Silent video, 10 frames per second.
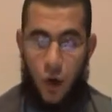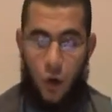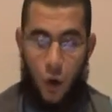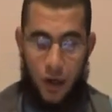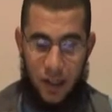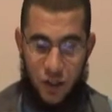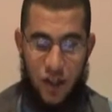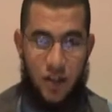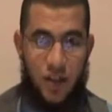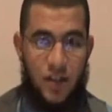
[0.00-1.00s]
We quote in
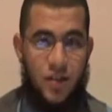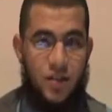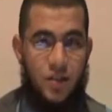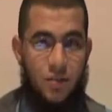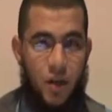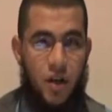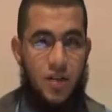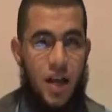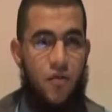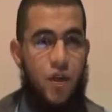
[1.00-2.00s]
Jesus
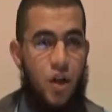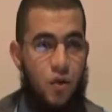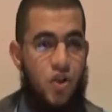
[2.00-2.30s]
because every